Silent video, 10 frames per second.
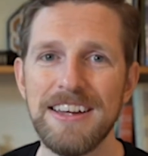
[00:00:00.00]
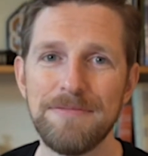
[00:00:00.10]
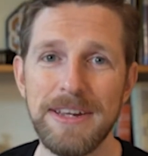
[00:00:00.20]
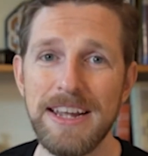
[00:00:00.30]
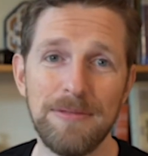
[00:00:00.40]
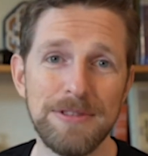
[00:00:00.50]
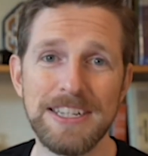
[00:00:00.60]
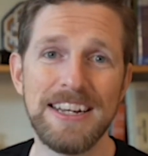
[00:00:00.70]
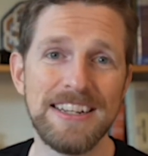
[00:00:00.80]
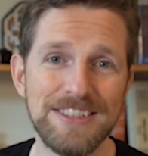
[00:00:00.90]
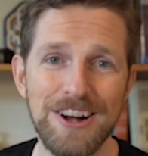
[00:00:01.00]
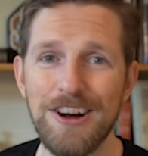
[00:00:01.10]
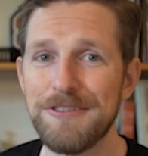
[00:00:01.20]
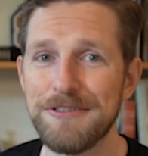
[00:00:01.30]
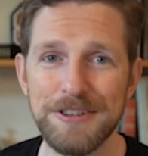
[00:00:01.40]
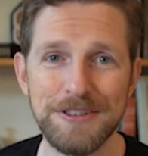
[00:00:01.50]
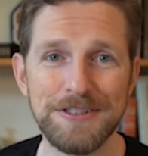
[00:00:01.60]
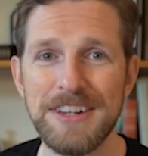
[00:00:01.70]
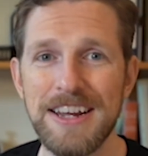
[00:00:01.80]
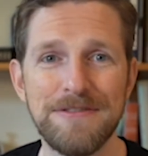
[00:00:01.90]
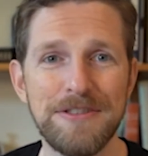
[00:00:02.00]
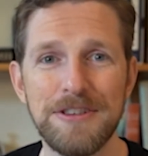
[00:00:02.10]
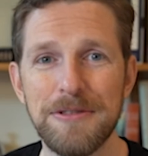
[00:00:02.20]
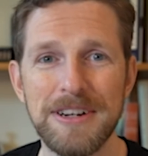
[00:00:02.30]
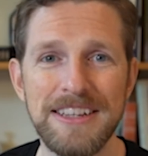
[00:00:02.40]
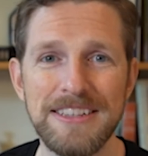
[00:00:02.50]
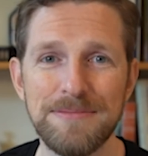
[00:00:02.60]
being able to get into Harvard or Stanford or one of these